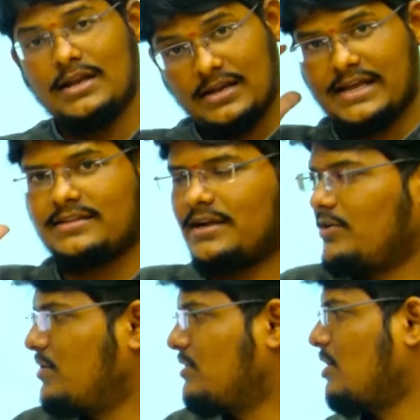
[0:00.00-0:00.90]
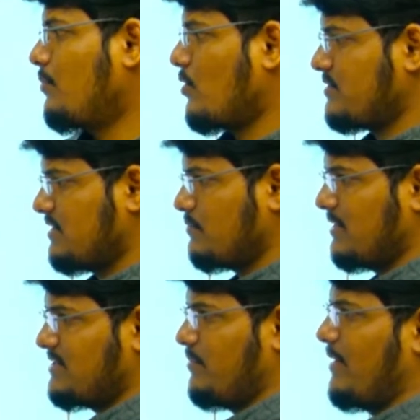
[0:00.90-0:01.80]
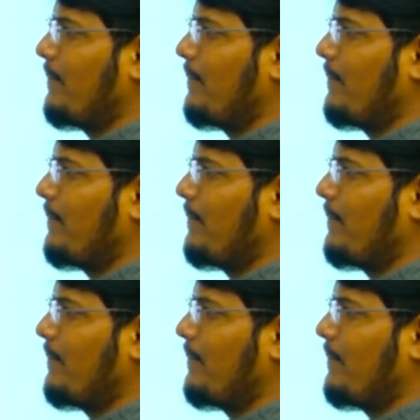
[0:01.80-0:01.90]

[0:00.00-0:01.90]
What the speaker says: Like that, your thought process must be.